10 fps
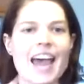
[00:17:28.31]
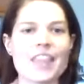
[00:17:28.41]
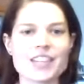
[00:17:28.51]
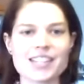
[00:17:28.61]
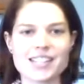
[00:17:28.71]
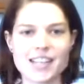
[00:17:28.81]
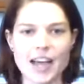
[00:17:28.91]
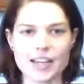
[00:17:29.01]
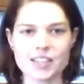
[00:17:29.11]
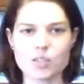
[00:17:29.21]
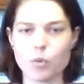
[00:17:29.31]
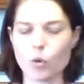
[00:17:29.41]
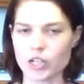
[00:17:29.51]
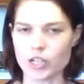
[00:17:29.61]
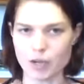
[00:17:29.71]
and the side
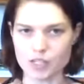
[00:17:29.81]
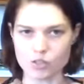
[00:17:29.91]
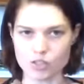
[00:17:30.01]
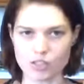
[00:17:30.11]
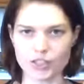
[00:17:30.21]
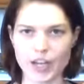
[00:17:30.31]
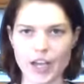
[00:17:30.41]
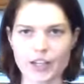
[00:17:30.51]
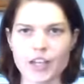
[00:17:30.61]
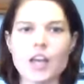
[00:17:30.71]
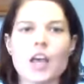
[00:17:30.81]
supporting muscles in their neck.